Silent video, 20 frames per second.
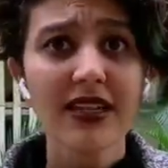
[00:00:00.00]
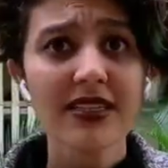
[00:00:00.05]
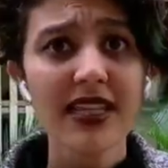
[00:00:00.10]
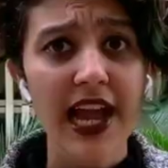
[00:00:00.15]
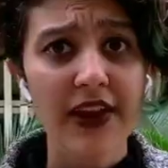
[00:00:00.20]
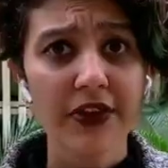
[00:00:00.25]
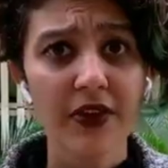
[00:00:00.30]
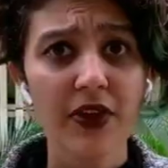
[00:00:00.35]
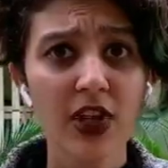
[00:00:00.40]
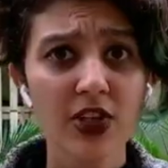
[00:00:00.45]

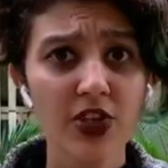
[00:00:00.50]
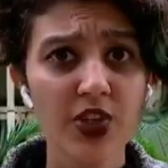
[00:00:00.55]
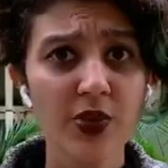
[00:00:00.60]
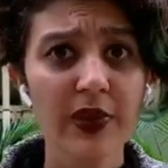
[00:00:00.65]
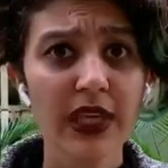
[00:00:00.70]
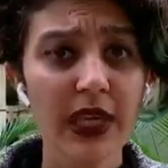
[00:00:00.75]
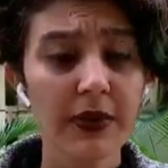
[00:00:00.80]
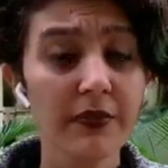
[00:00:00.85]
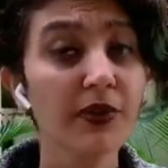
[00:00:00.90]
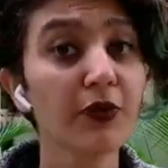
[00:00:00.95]
As
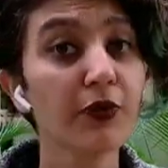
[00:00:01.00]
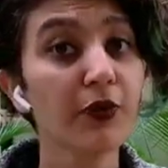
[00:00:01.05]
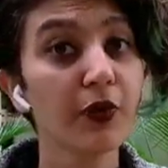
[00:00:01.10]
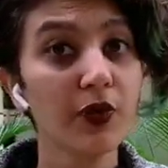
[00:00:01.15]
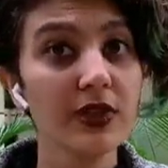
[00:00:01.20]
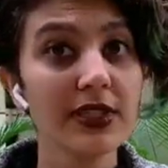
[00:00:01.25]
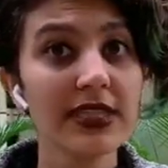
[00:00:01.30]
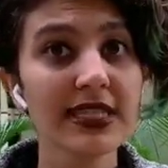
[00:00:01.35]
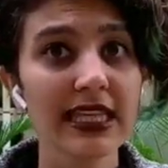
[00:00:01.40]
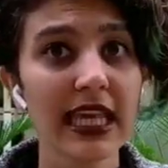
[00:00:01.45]
agriculture became a
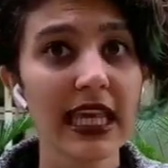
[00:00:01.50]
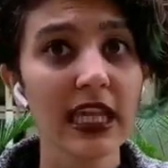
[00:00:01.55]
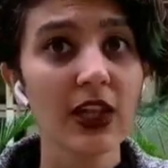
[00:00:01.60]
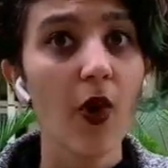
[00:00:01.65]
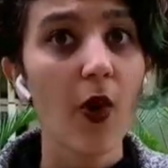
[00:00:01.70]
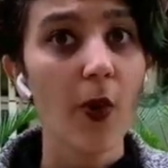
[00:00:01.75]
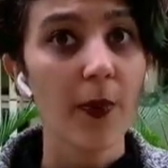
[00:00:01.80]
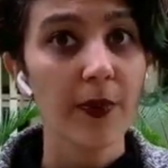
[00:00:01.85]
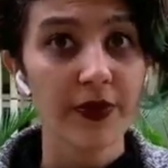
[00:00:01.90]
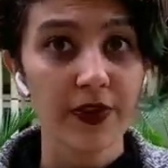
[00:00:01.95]

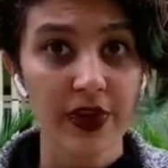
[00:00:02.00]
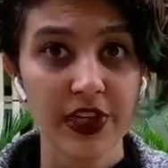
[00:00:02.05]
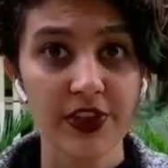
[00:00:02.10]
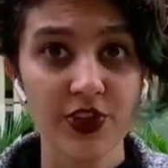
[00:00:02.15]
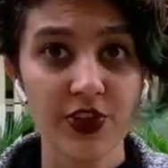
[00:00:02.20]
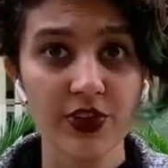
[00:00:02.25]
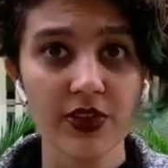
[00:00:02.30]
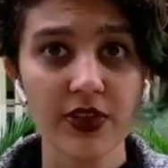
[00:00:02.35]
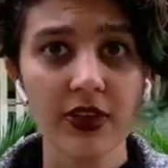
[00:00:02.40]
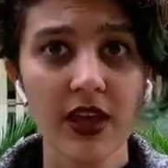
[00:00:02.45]
full-scale
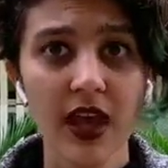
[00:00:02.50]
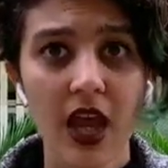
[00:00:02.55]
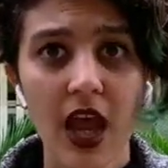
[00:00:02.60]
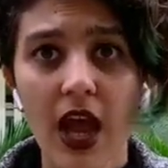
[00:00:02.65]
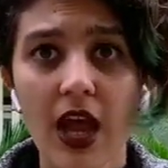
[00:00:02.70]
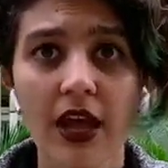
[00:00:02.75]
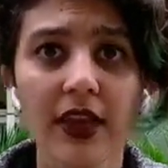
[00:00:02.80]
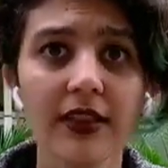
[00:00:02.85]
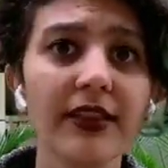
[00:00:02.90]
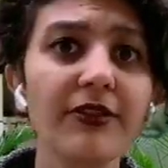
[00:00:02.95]
operation,
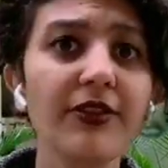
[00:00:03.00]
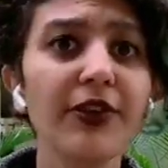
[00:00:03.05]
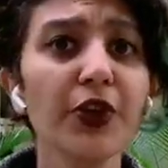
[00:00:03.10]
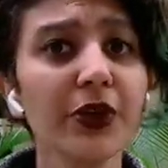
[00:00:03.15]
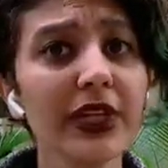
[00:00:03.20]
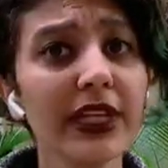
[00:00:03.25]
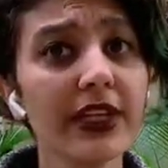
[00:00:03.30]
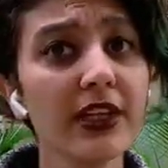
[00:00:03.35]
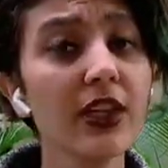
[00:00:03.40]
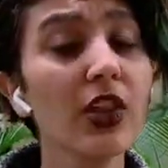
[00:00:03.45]

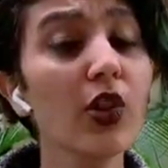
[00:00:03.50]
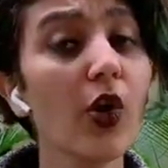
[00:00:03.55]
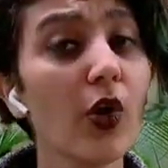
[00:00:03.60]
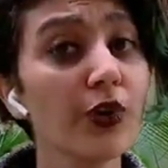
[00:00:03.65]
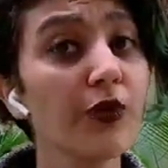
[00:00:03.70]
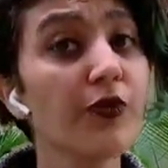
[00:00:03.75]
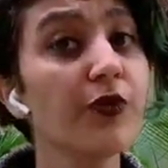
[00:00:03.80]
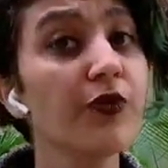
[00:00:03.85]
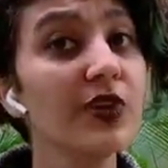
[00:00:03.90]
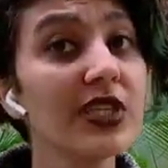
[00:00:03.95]
you needed a
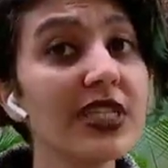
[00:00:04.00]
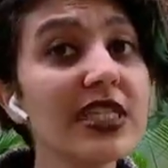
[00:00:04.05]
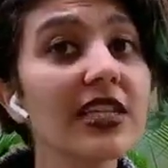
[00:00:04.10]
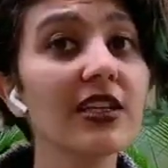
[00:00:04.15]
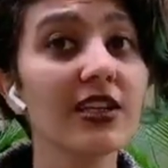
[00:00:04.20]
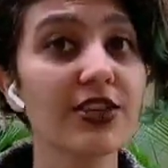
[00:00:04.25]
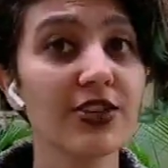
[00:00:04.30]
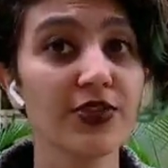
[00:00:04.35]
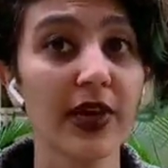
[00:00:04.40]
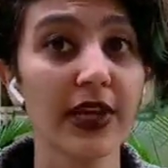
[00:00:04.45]
lot of
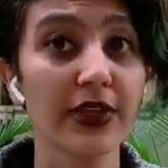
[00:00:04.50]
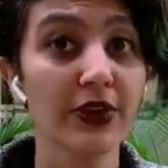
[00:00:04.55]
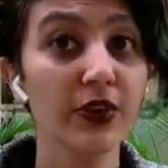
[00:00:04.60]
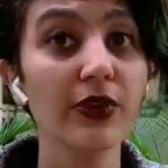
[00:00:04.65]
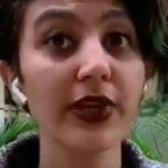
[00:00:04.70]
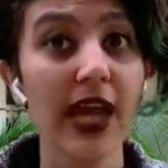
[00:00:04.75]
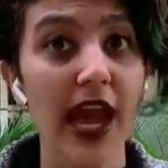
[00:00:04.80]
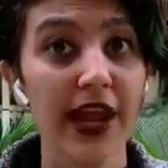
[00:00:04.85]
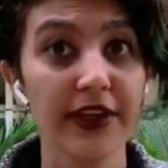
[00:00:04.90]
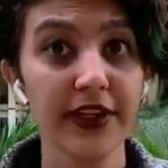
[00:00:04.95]
physical
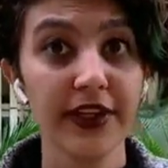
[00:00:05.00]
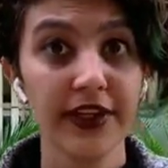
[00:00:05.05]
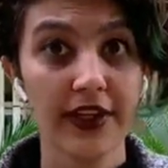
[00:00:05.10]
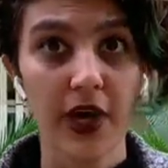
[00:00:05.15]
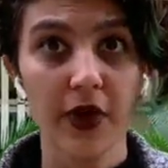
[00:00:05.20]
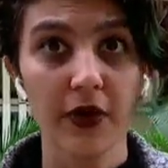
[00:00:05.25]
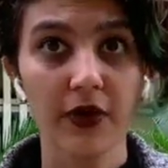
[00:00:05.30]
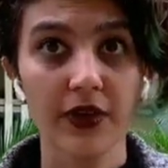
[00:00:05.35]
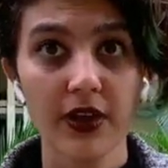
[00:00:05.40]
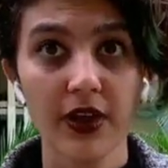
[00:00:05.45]
strength to carry
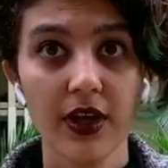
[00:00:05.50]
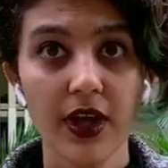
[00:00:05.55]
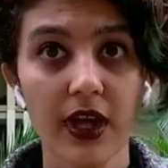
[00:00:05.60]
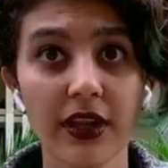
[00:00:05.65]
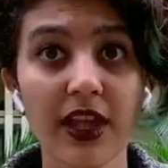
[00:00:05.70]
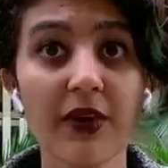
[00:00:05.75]
it out.